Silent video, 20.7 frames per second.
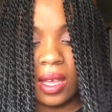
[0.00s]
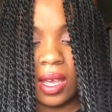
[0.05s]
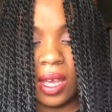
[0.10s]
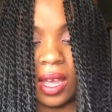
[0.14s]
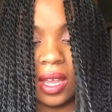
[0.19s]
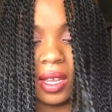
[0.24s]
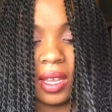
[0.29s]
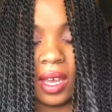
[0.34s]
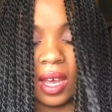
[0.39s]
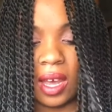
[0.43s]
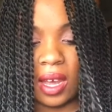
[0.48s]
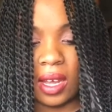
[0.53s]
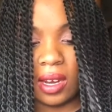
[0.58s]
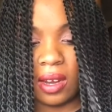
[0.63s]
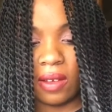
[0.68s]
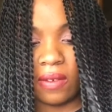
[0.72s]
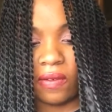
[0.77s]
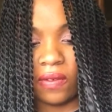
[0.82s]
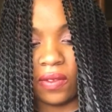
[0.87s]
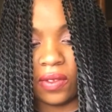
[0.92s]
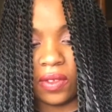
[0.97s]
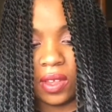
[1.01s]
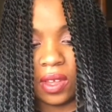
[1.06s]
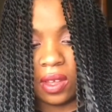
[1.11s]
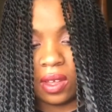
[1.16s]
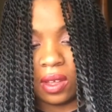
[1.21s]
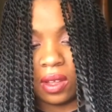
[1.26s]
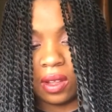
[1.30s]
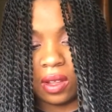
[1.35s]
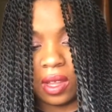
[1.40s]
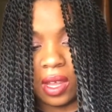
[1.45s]
and kind of
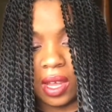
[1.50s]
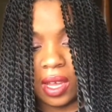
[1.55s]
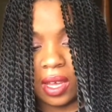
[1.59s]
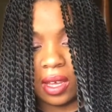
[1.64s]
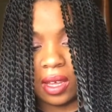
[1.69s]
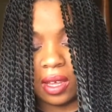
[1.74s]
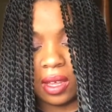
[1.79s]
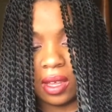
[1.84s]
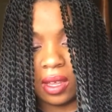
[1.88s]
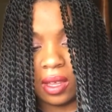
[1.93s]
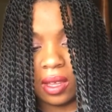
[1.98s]
like